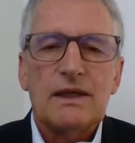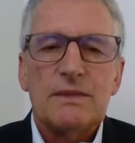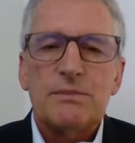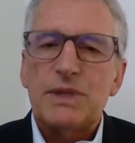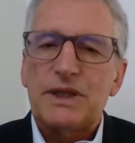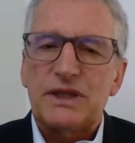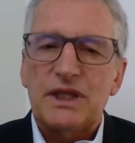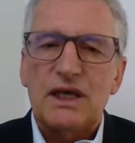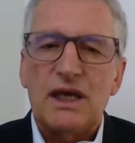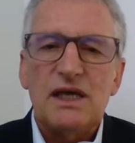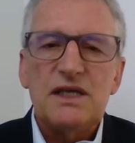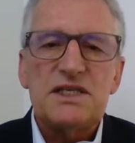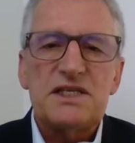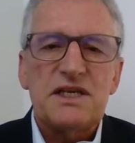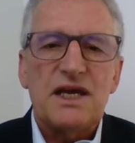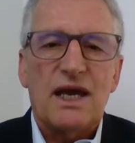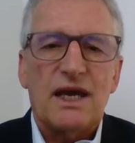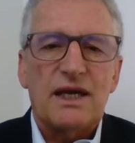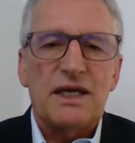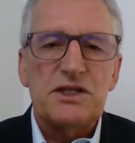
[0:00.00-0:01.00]
But the
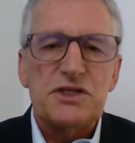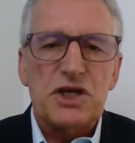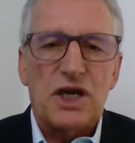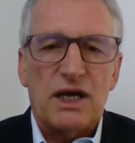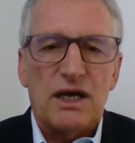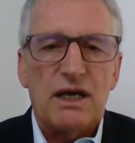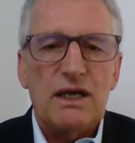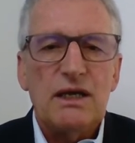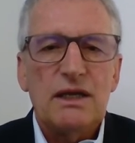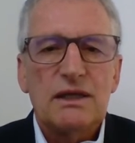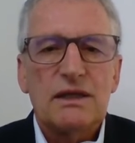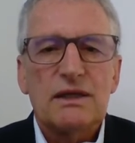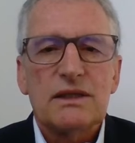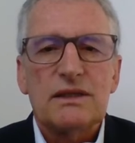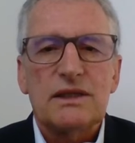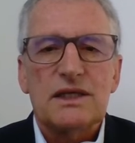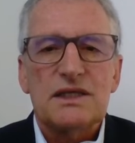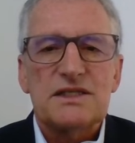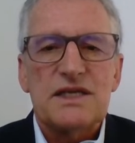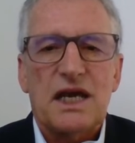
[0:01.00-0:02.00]
ECAJ,
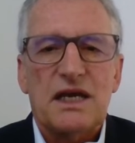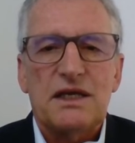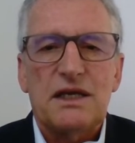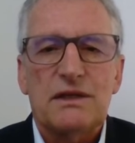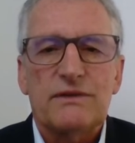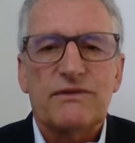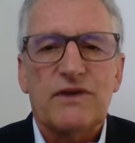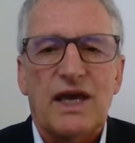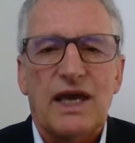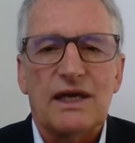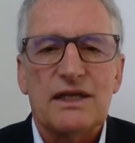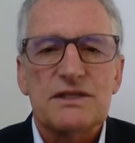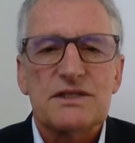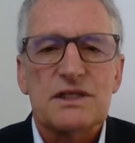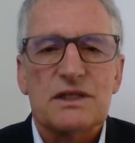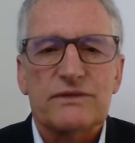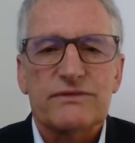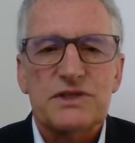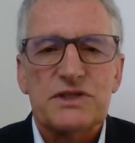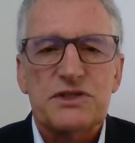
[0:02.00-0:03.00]
the Executive
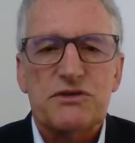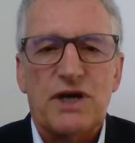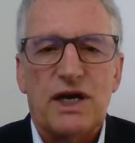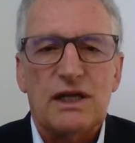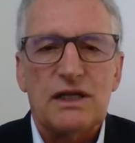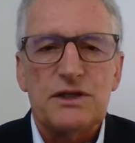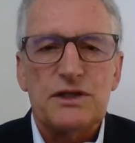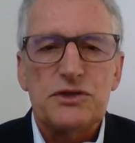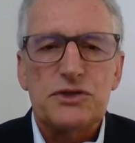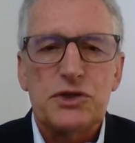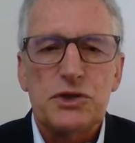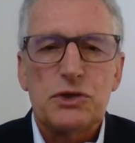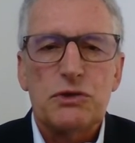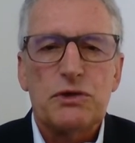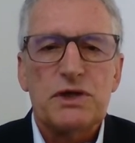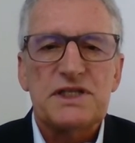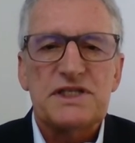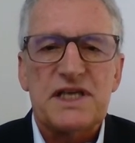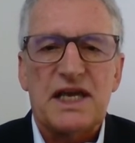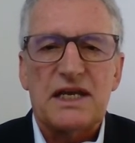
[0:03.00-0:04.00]
Council of Australian
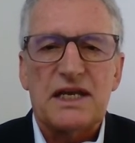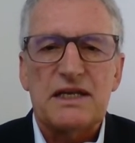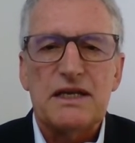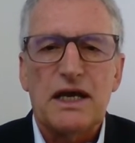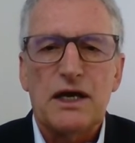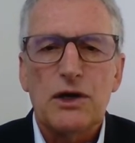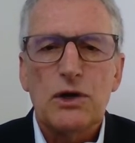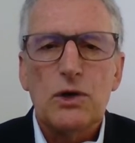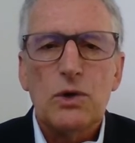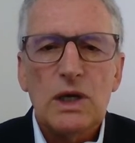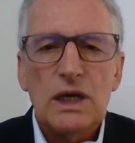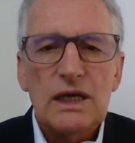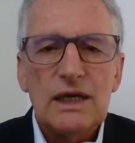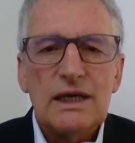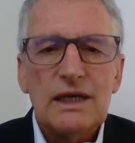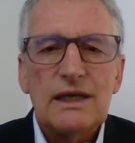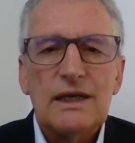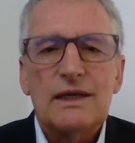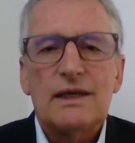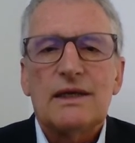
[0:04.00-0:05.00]
Jewry, said no.
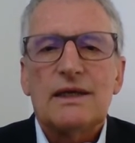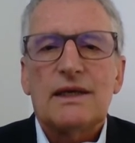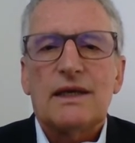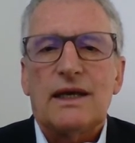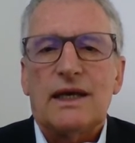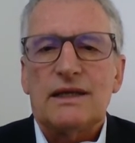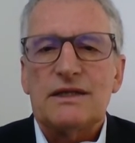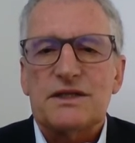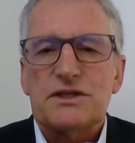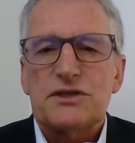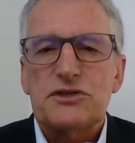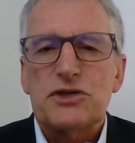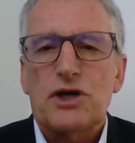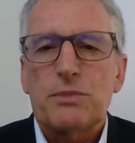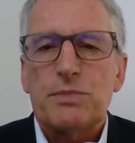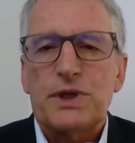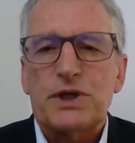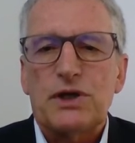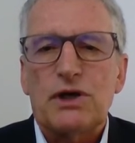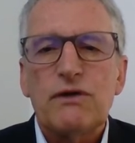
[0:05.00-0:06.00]
And to
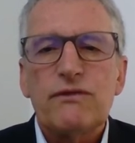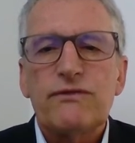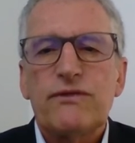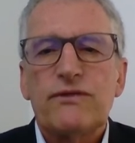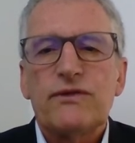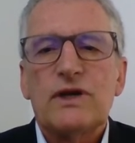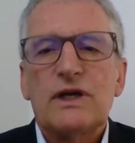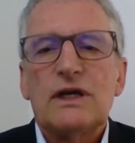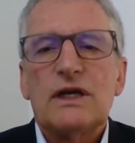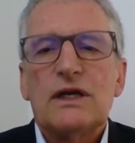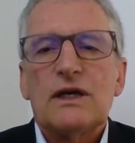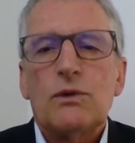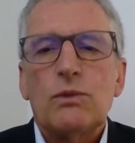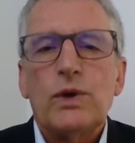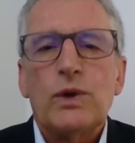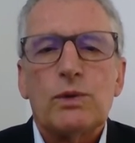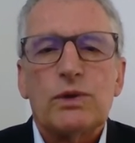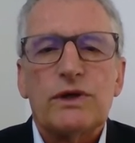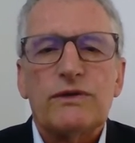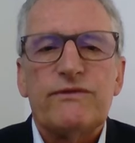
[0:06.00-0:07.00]
top it off,
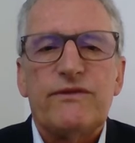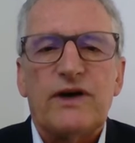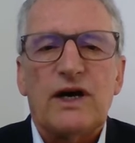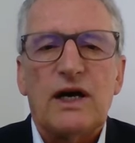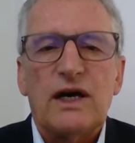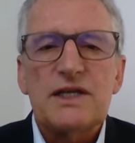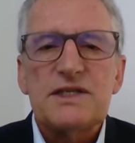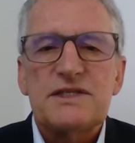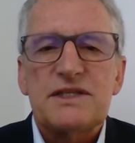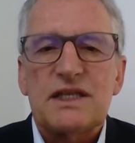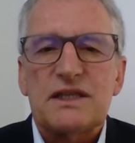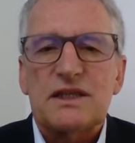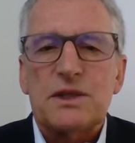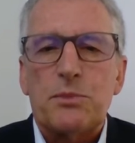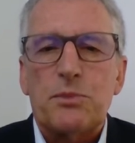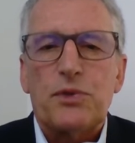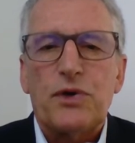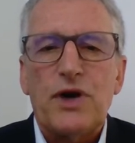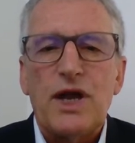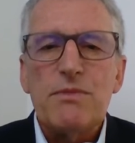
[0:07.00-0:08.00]
we were advised that the
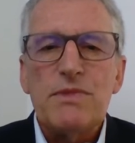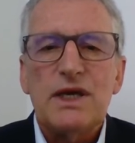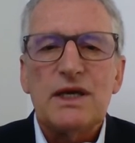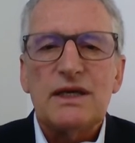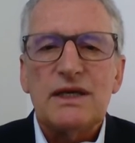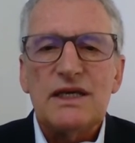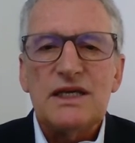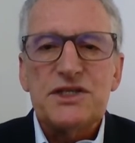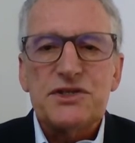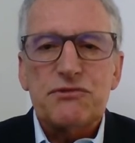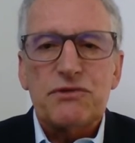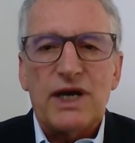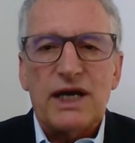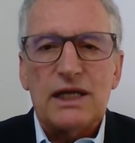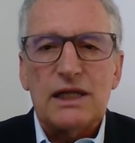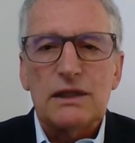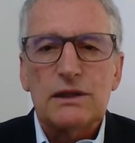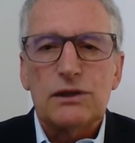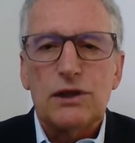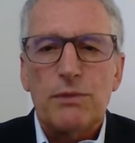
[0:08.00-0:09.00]
premier
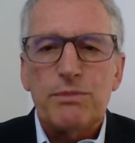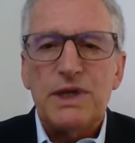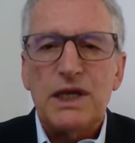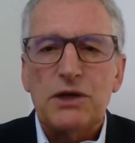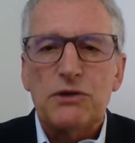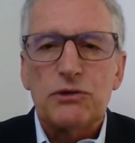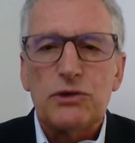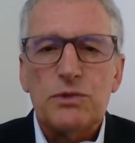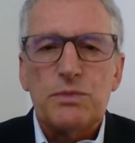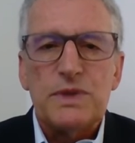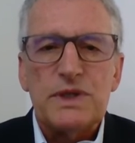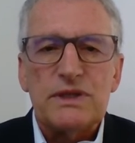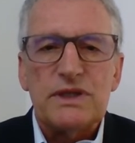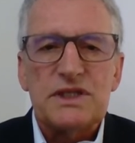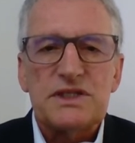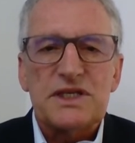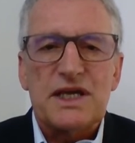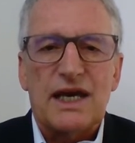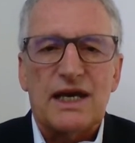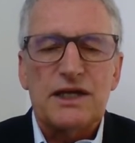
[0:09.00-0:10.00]
Israel lobby group in
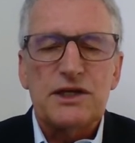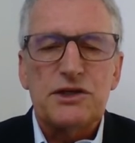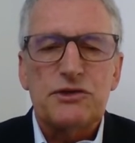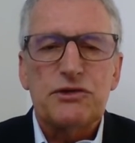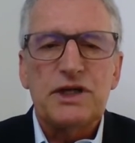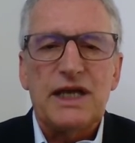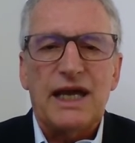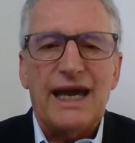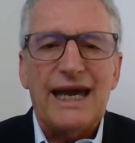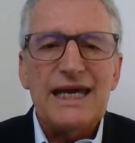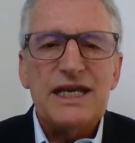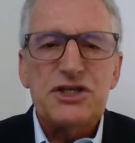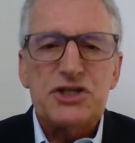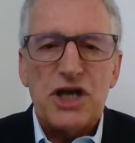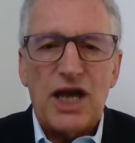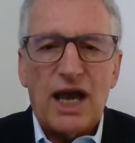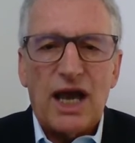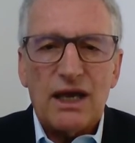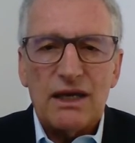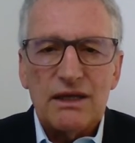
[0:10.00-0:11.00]
this country,
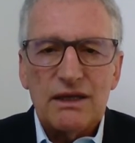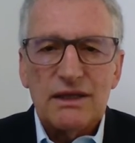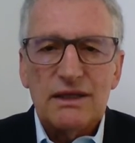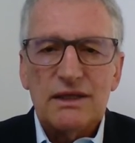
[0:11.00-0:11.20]
AJAC,